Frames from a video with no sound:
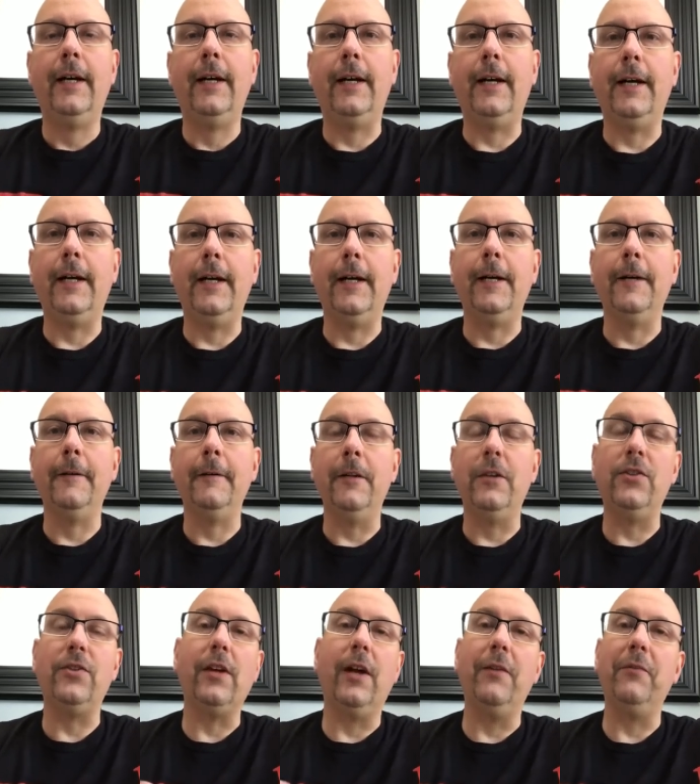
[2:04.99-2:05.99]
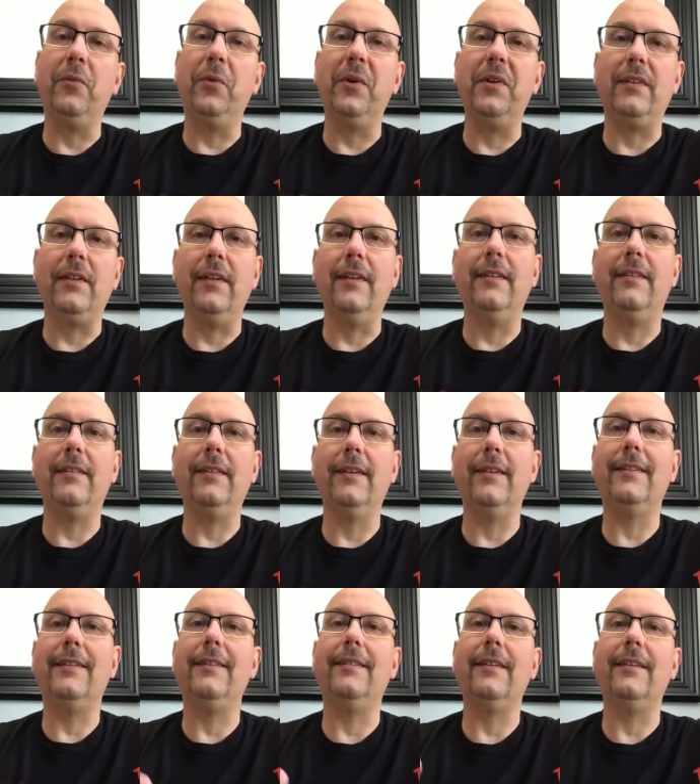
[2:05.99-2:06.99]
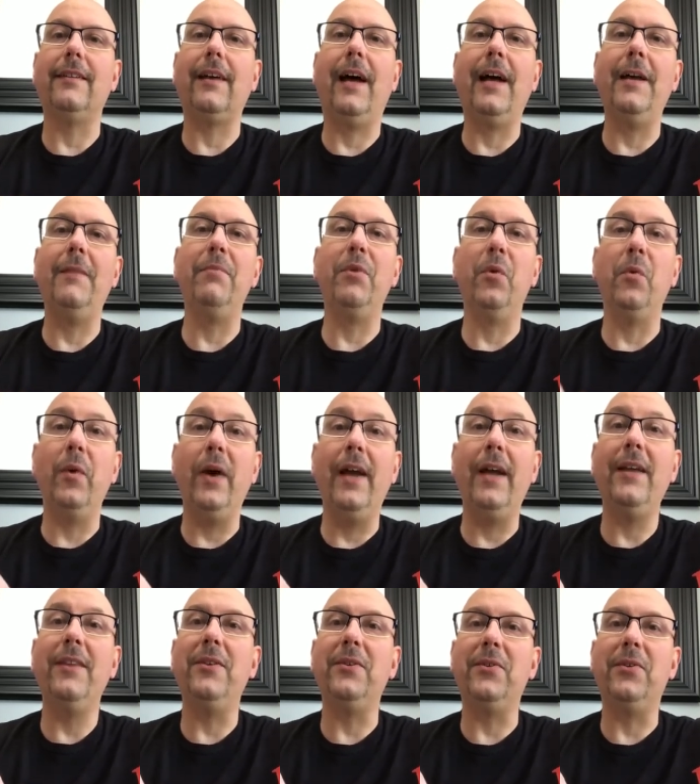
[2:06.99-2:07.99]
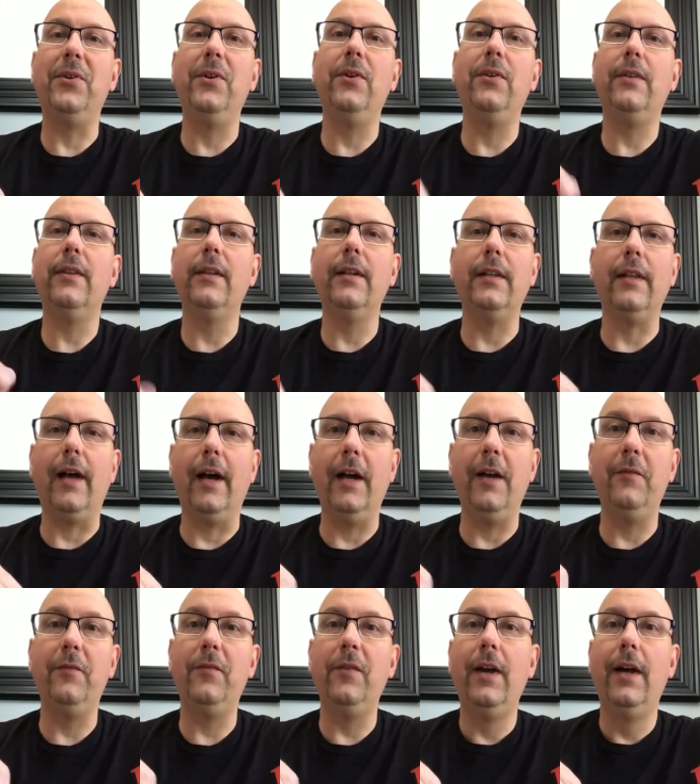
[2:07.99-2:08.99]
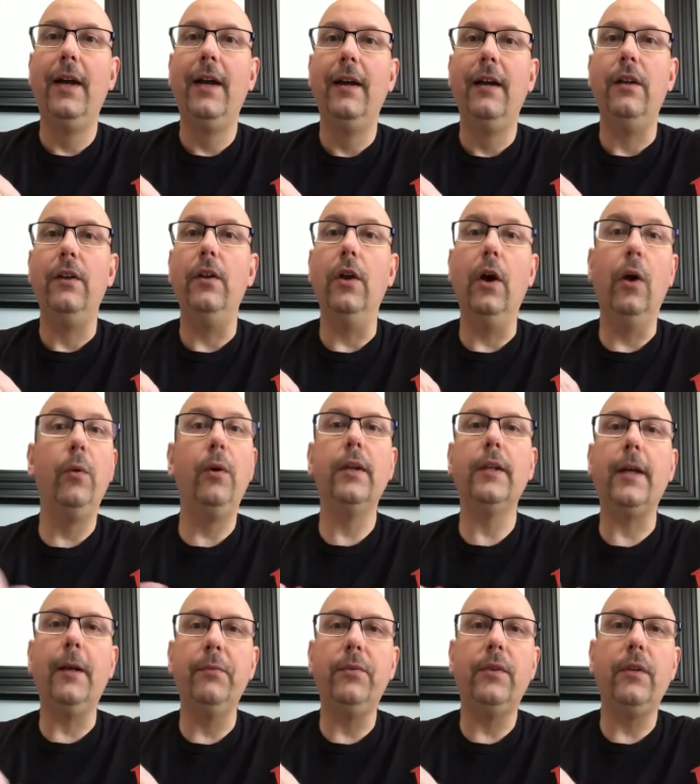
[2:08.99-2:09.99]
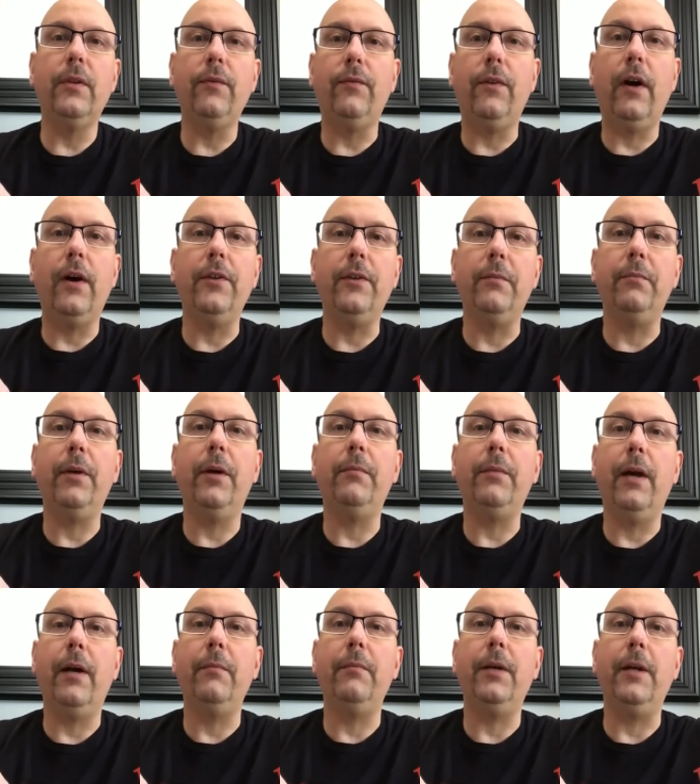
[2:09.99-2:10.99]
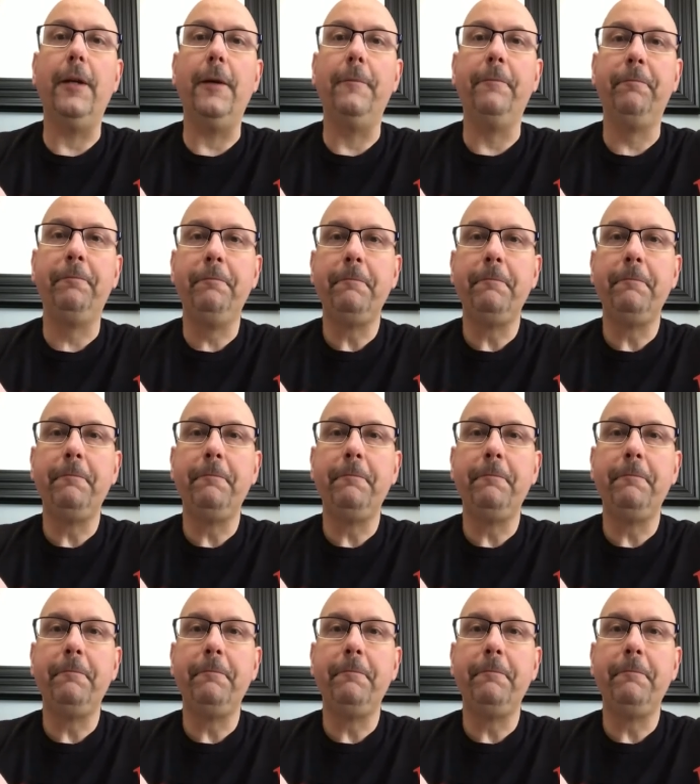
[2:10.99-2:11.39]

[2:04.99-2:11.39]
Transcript: Uh, in John 14, 6, he says, I am the way, the truth, and the life. No one comes to the Father but by me.